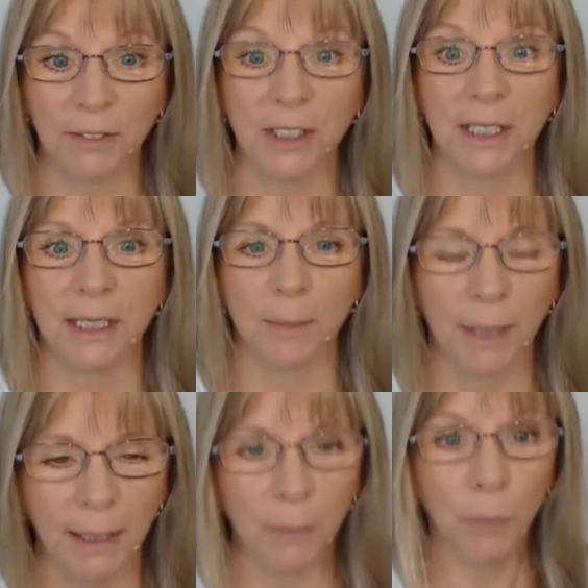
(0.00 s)
I've just
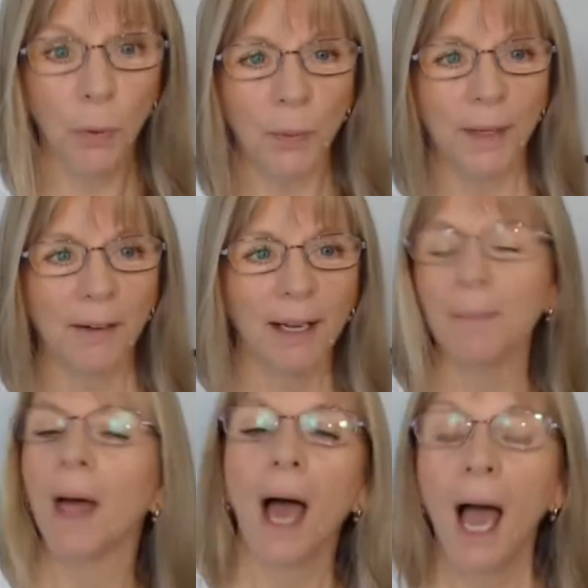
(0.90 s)
disappeared. Whoop, there
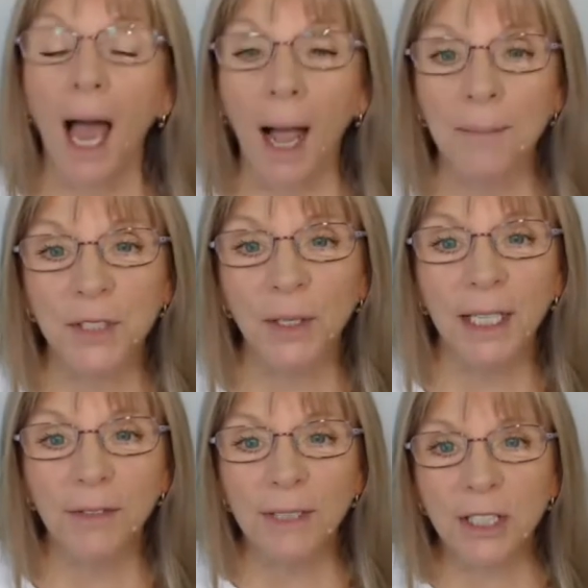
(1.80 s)
I am. So
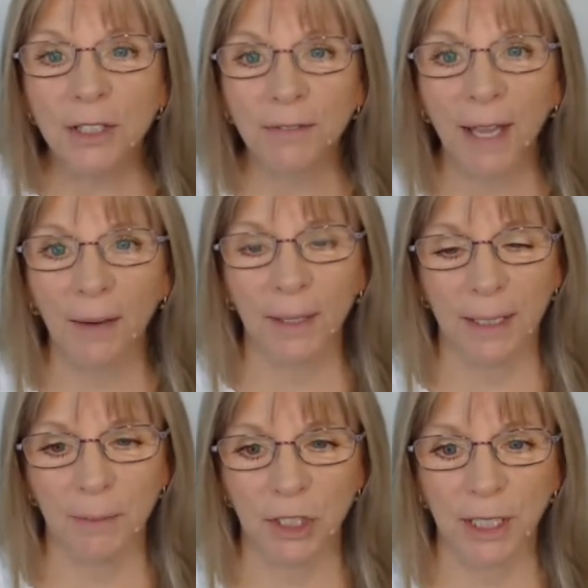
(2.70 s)
here is her flower
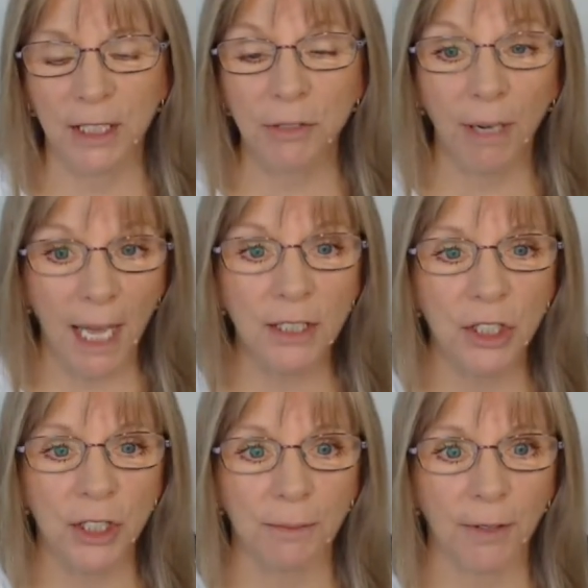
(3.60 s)
image, and it's a
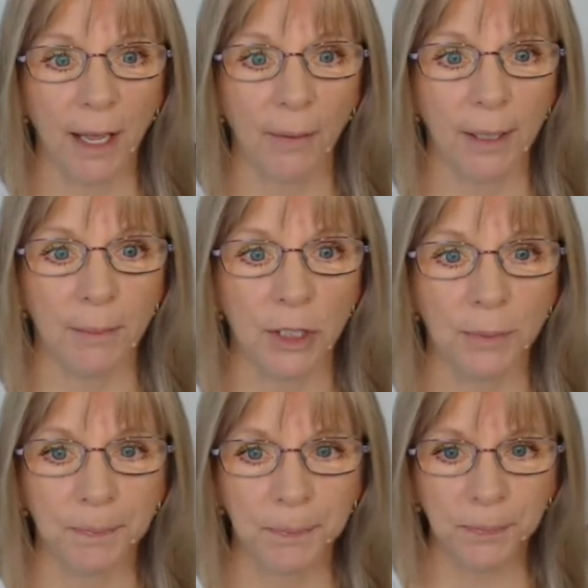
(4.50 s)
relationship flower image.
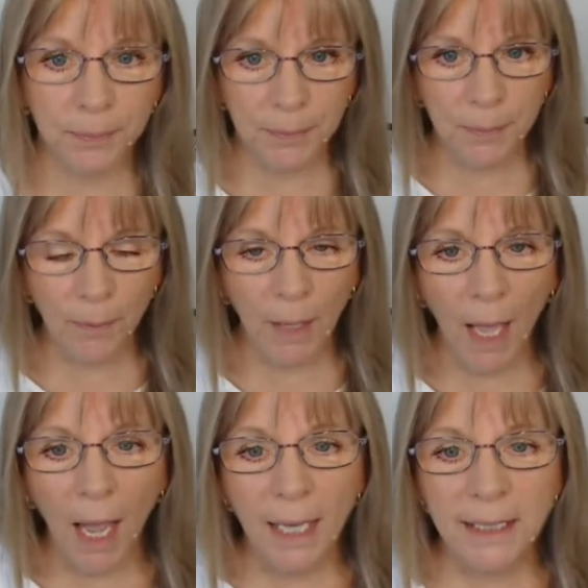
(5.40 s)

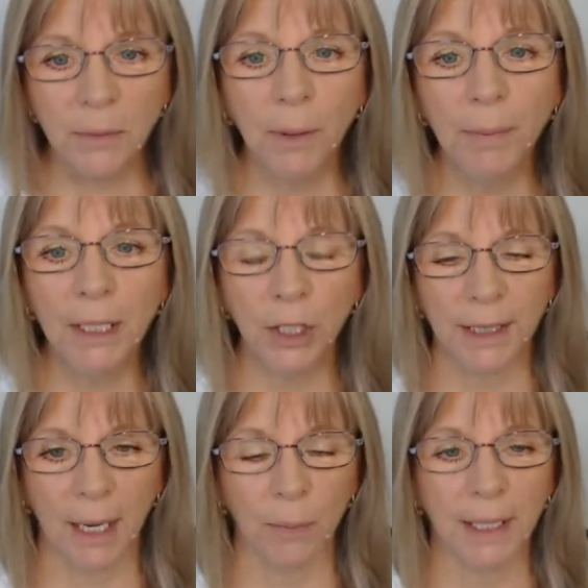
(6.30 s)
So when we look
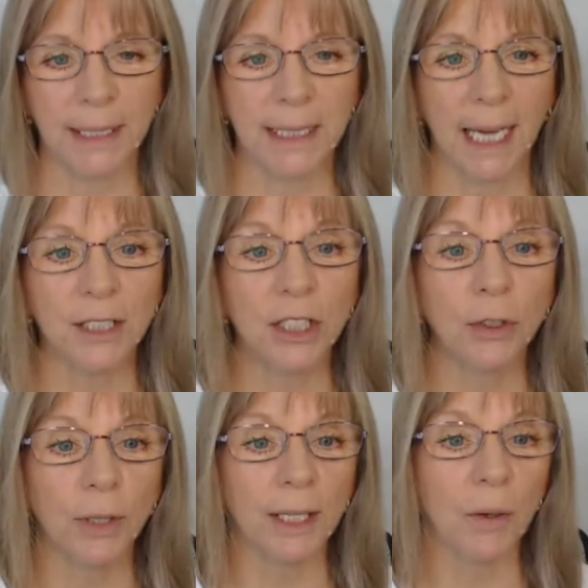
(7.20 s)
at that, we can start to
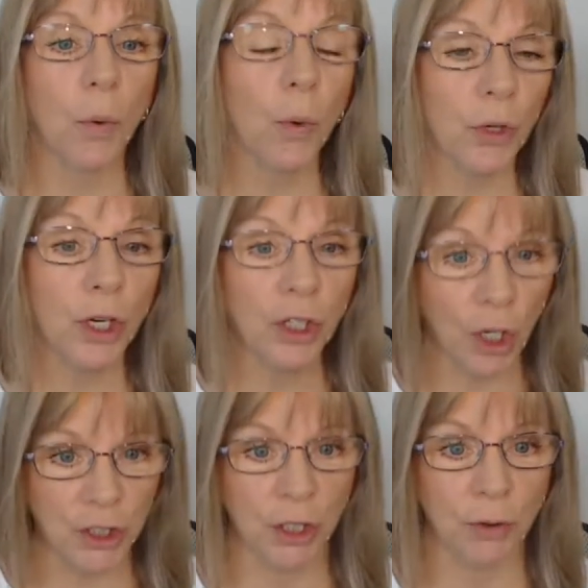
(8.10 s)
look at all the
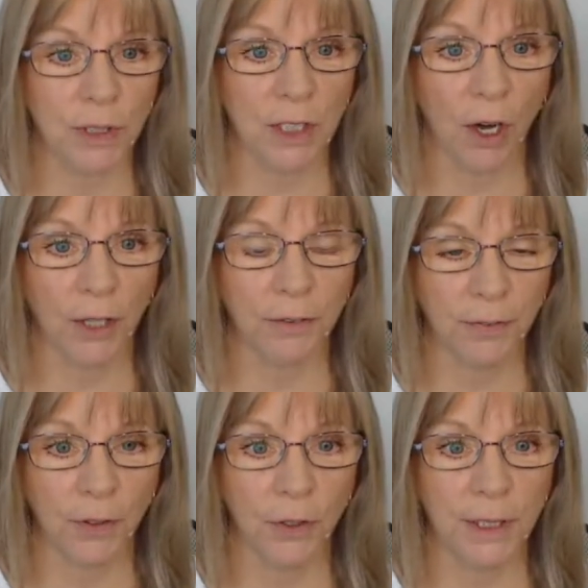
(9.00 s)
logical side
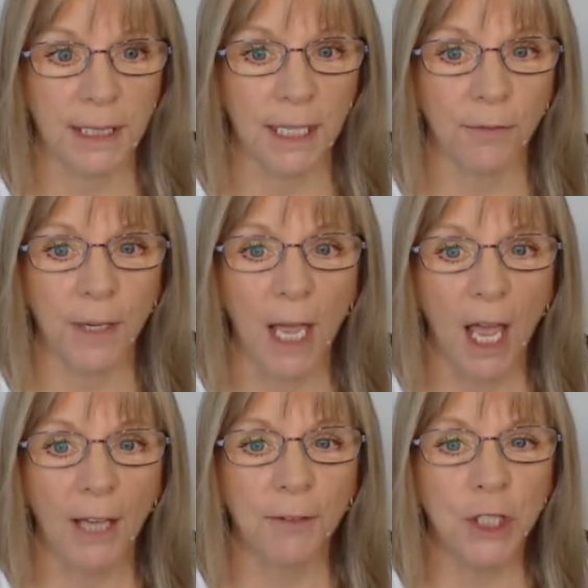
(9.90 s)
first. If we
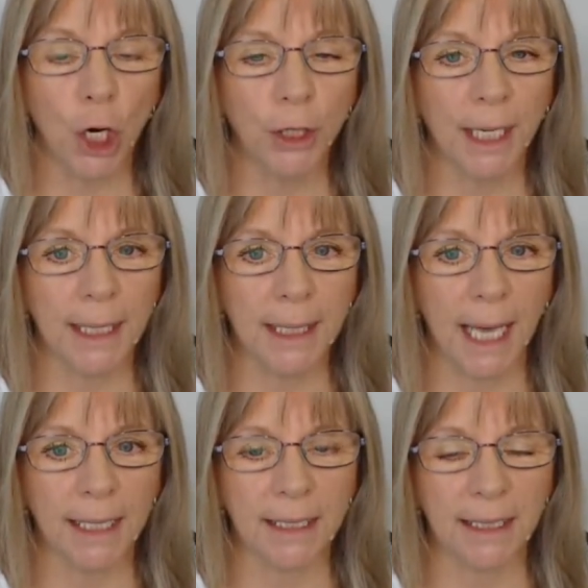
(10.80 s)
don't get
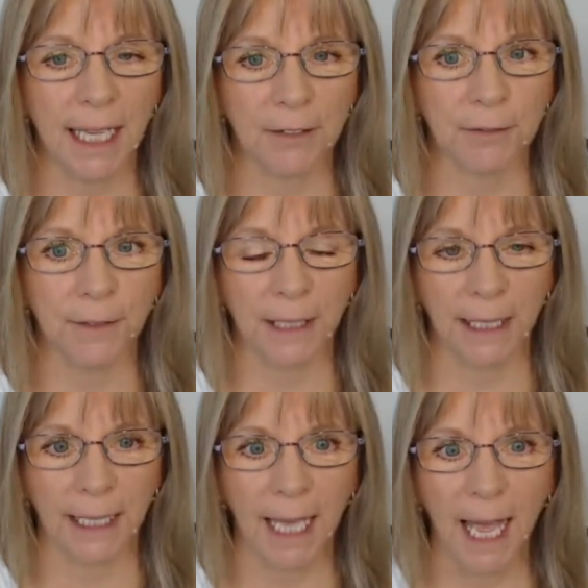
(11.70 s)
that
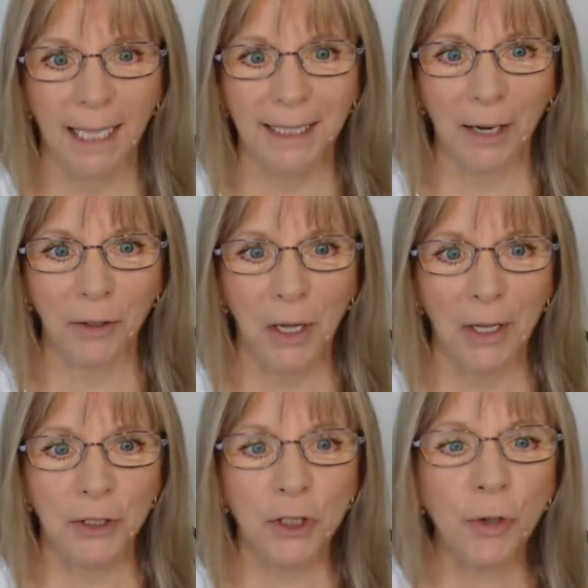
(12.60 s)
feeling, now
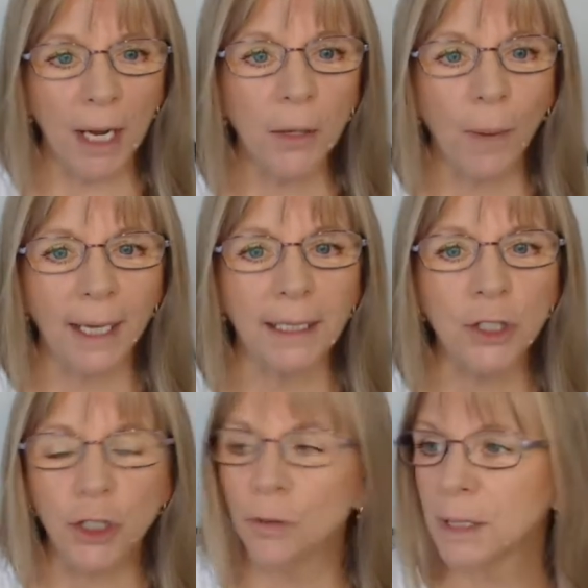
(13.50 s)
straight away
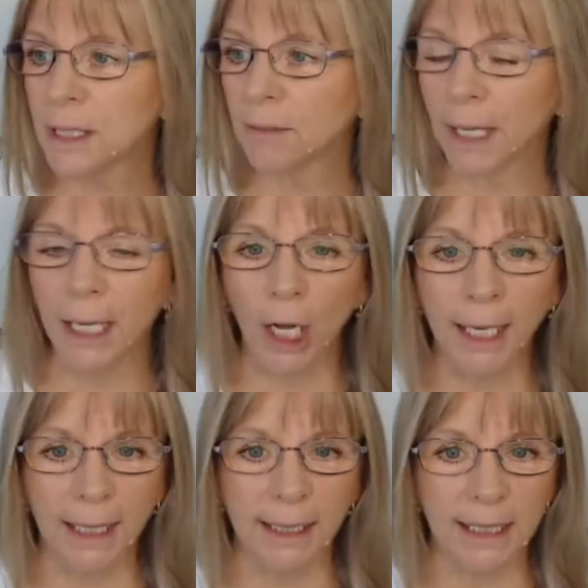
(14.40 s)
intuitively, I
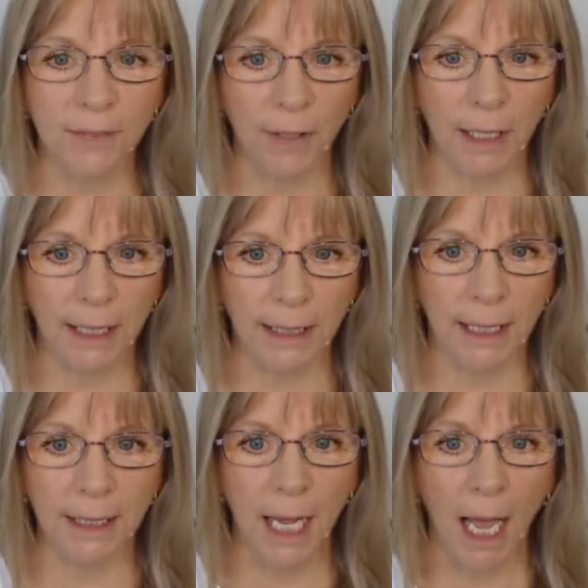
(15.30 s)
get this feeling
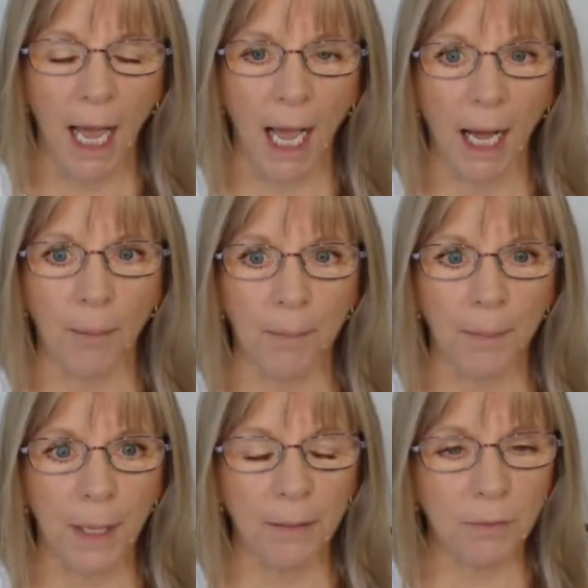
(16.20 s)
that
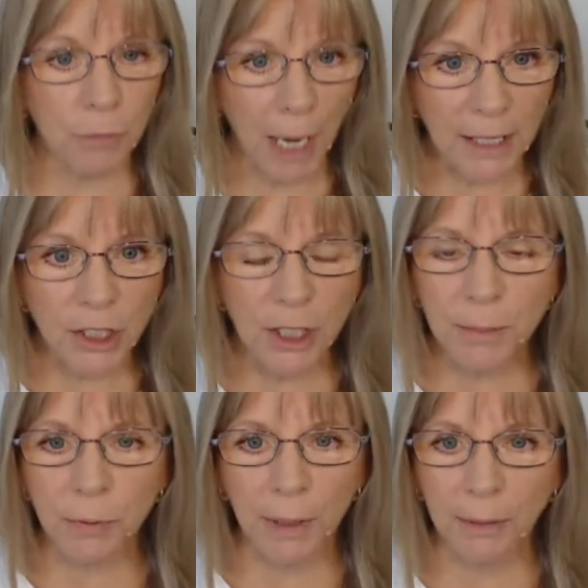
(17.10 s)

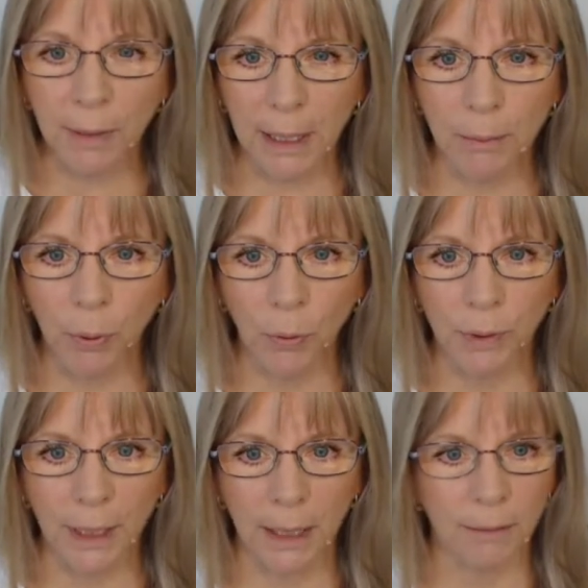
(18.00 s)
relationships are really, really
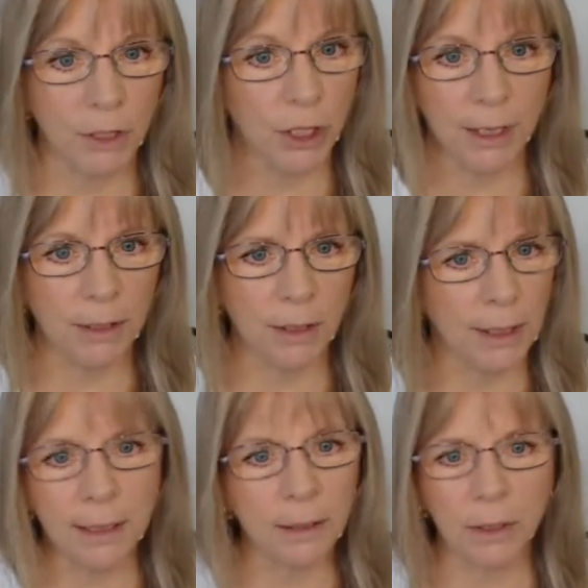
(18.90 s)
important here, and she's
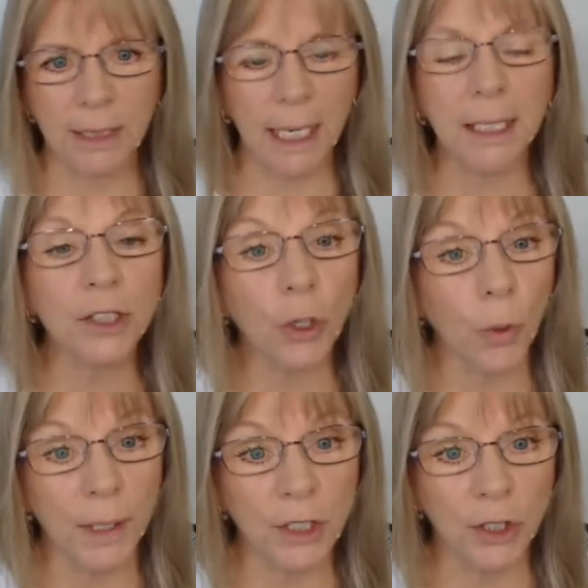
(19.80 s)
starting to
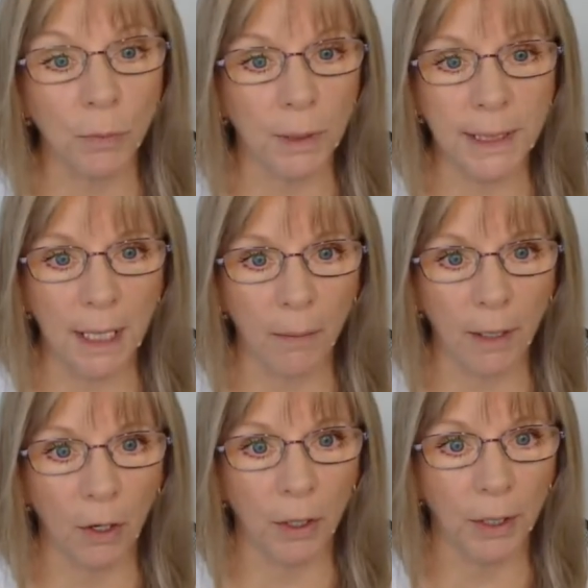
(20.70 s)
question what's
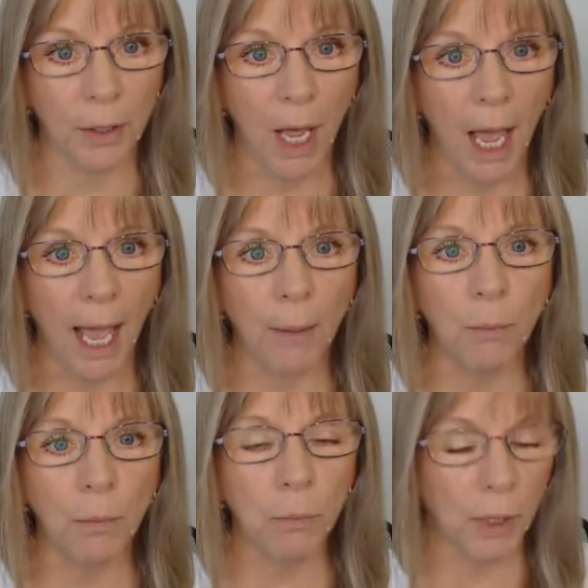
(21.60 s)
going on
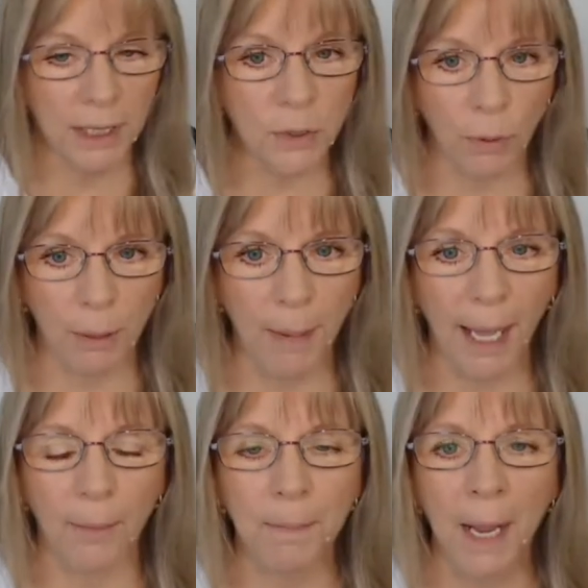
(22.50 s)
and what it's all
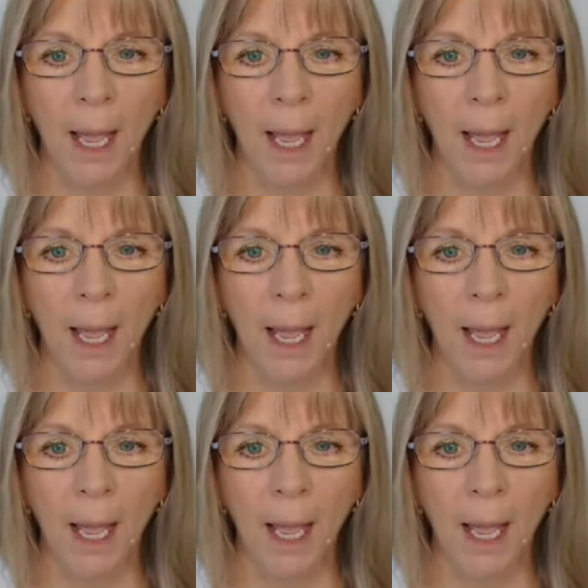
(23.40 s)
about.